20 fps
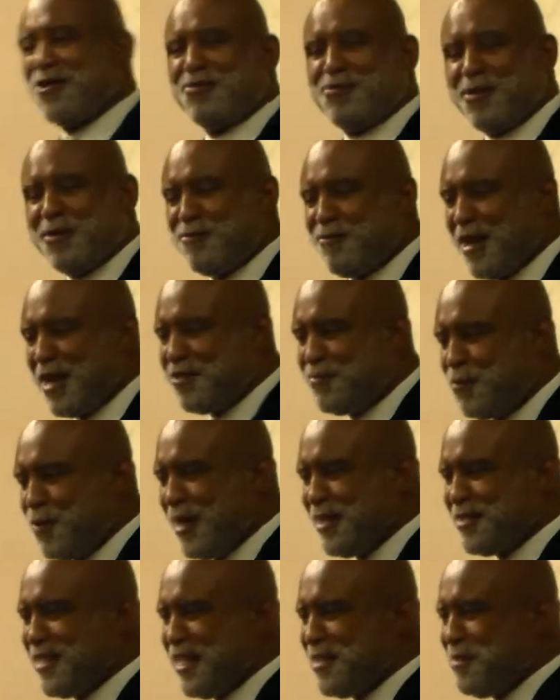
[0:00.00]
I was vice
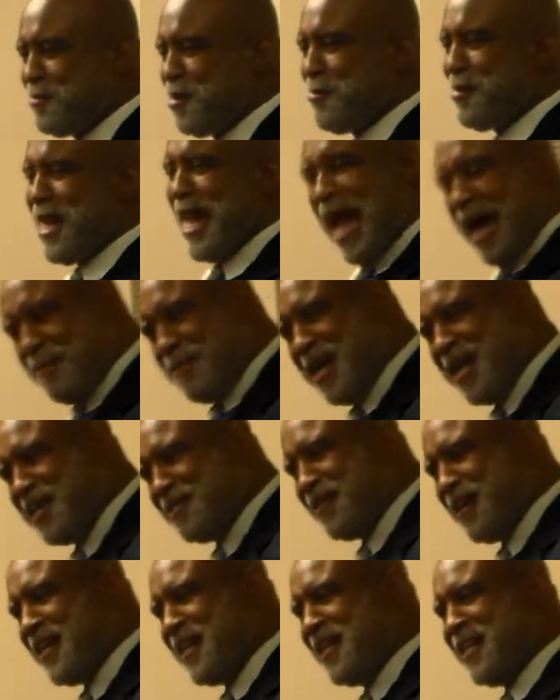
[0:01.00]
president, the more money I
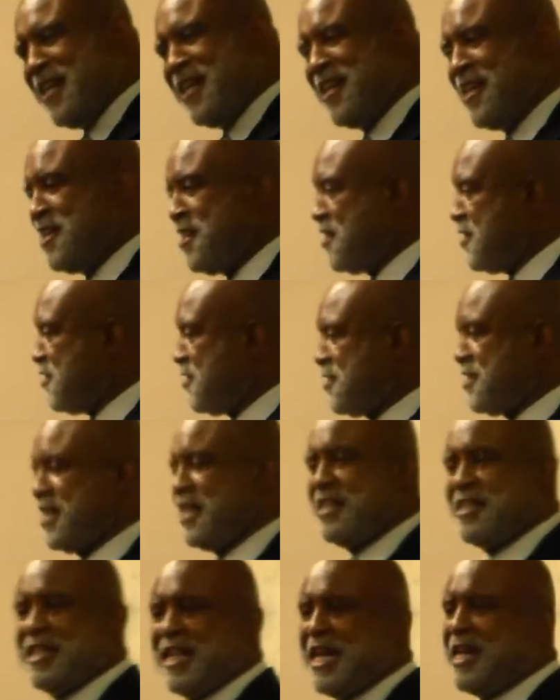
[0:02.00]
make, right?
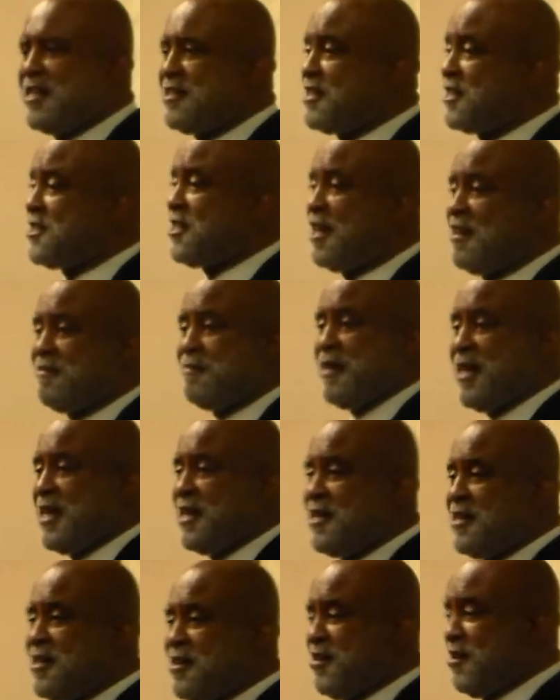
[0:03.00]
These ladies are tough,
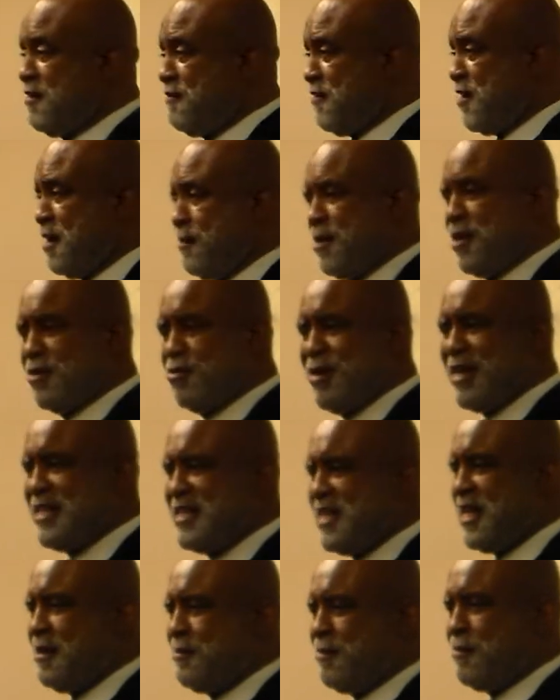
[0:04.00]
man. Her and Velma, a
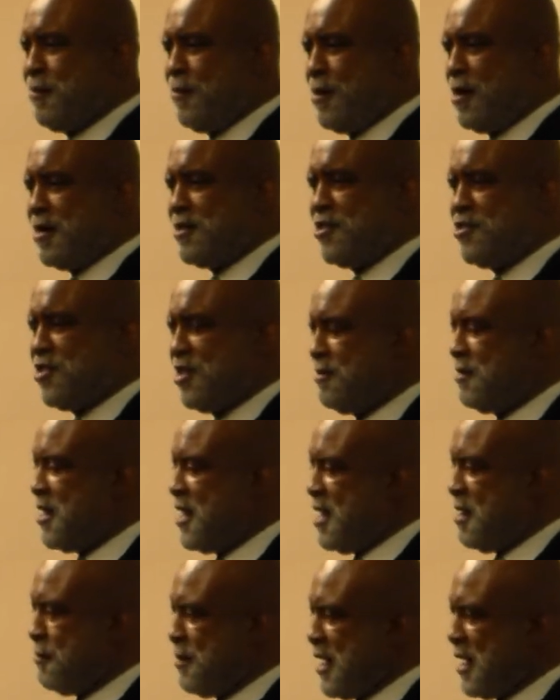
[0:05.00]
great team of
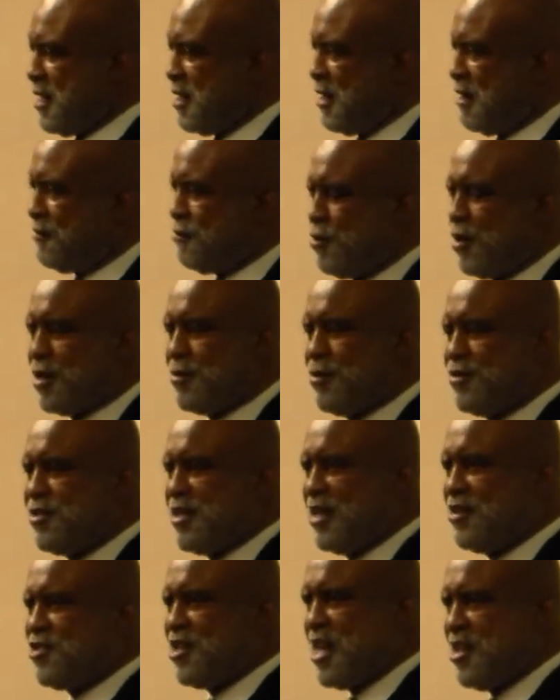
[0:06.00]
partnership. But I love working
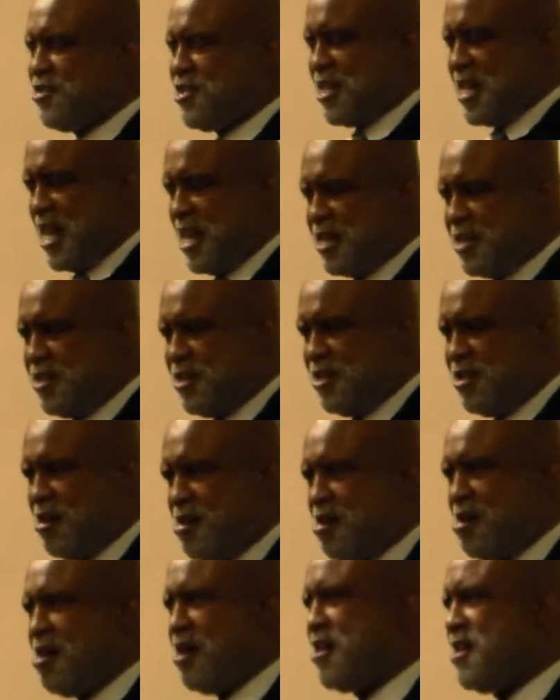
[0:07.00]
with Sunshine. She's got a good
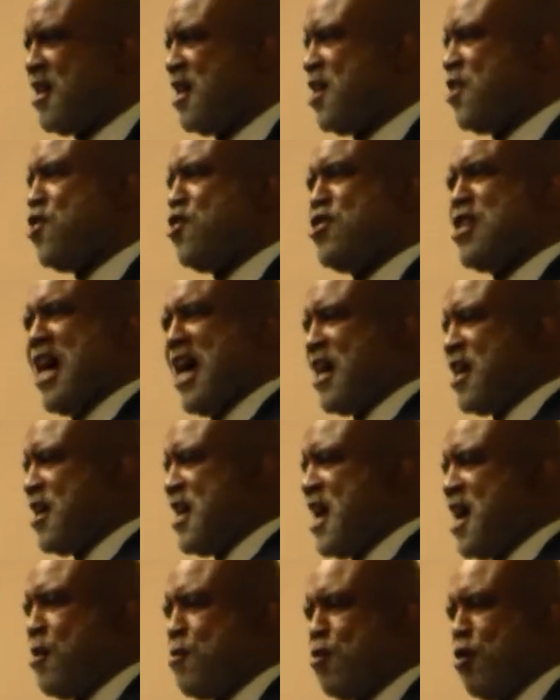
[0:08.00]
heart. You're not
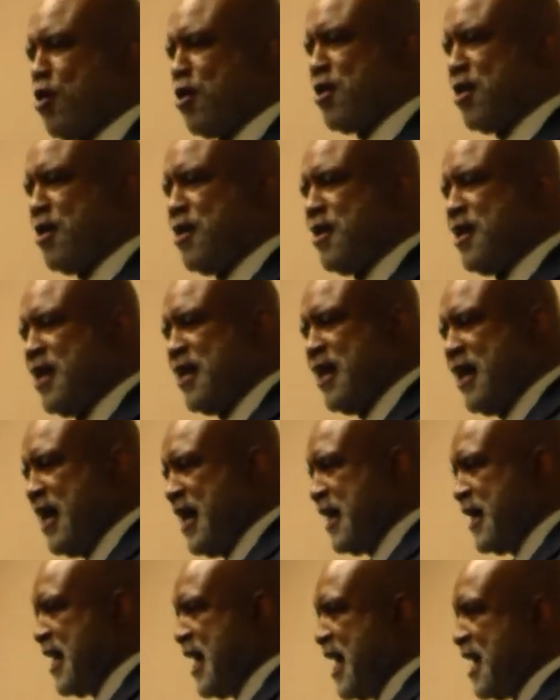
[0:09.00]
going to outwork her.
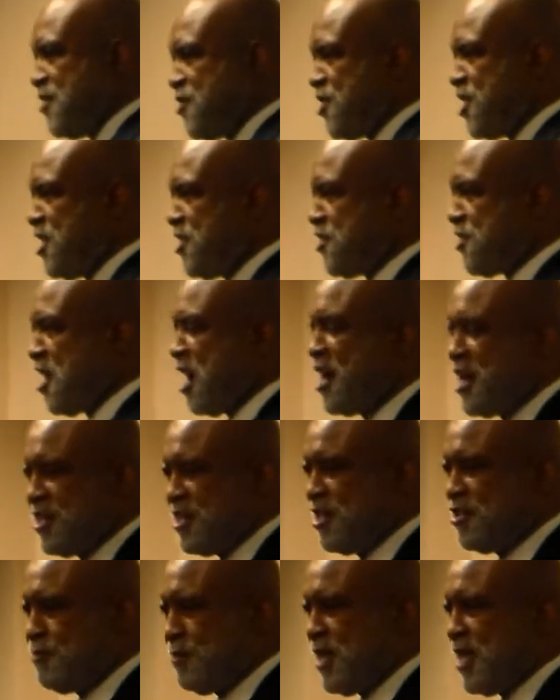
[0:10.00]
And guys, she
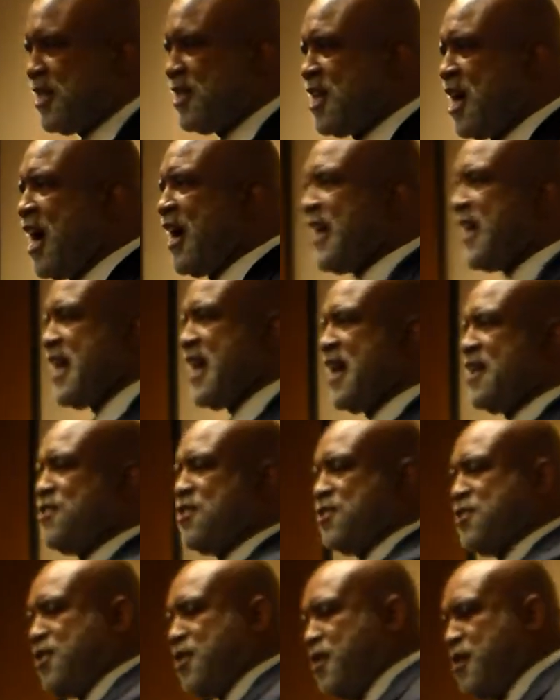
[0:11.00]
started this meeting. Doc and
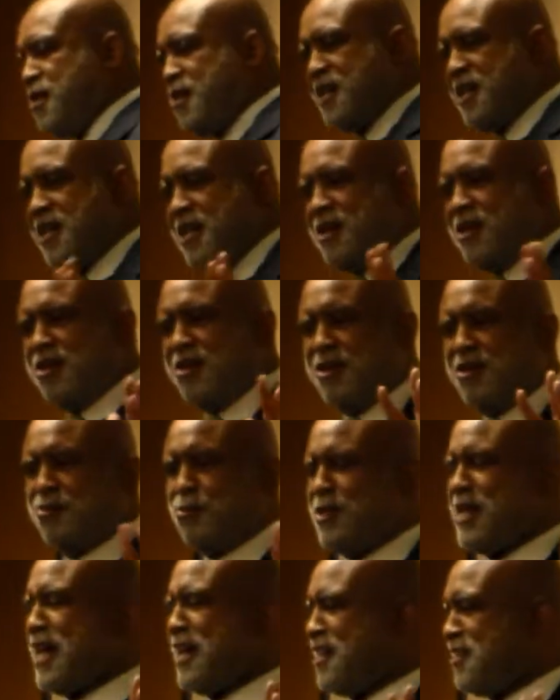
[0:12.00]
I just heard
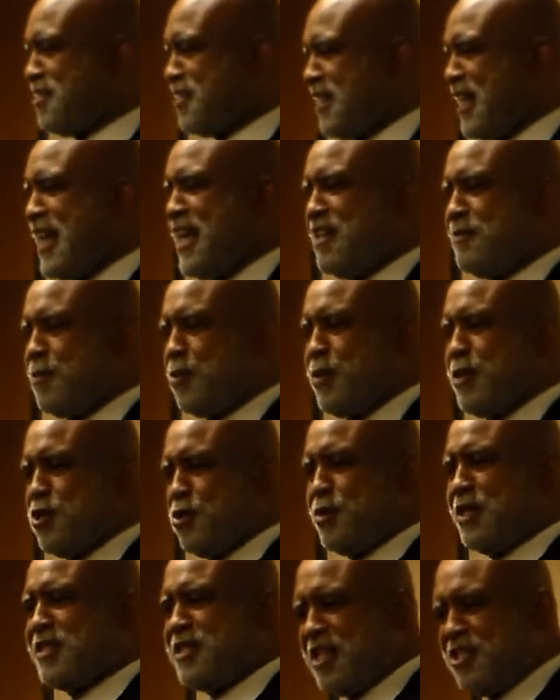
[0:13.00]
her, we're not her slaves, but
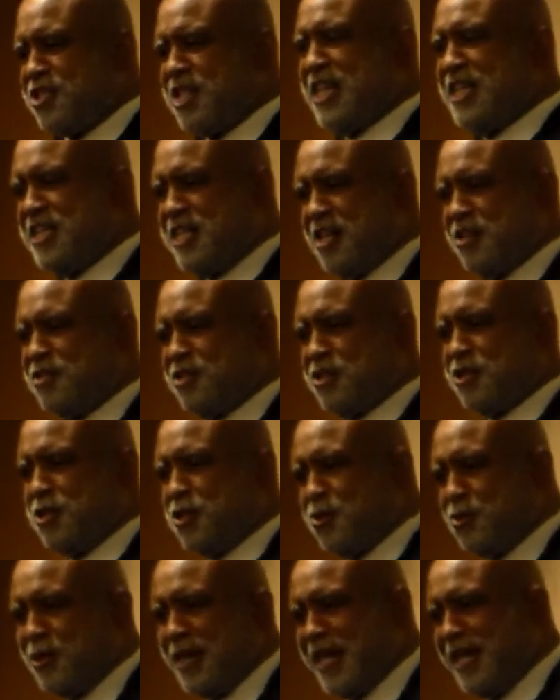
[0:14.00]
we do what Sunshine tells us
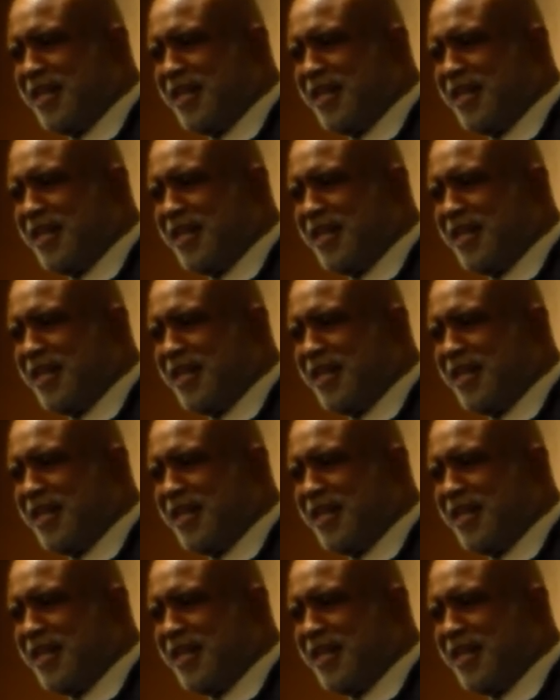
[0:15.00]
to do.